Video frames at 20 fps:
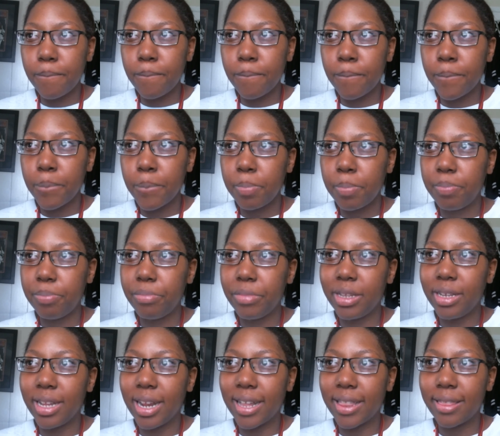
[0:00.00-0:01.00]

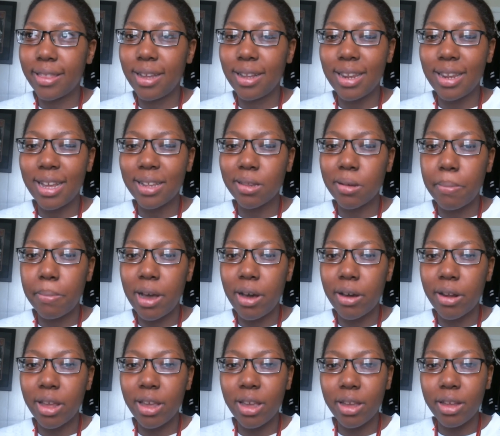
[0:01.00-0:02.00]
Yeah, I think that's
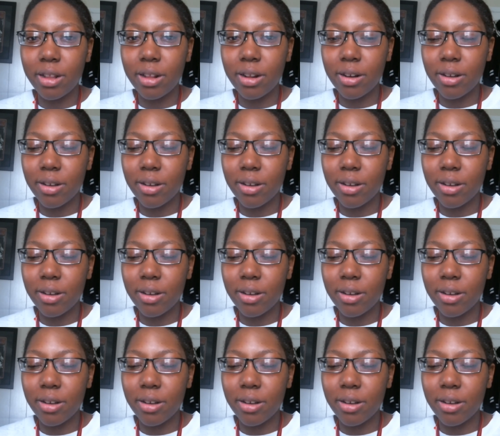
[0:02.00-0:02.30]
about it.